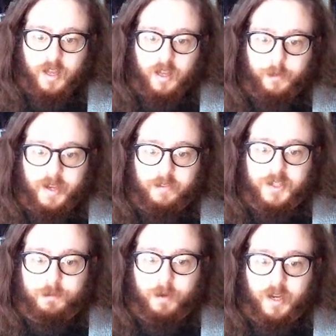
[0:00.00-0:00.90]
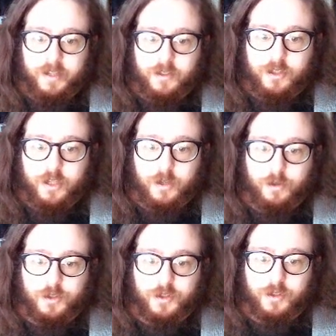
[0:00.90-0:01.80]
We have this button to
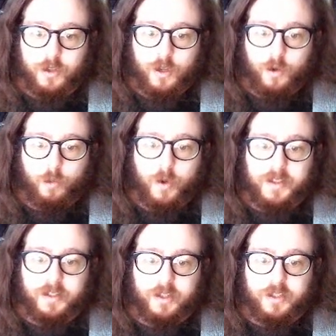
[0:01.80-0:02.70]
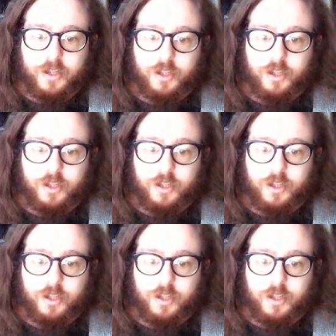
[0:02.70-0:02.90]
choose whether to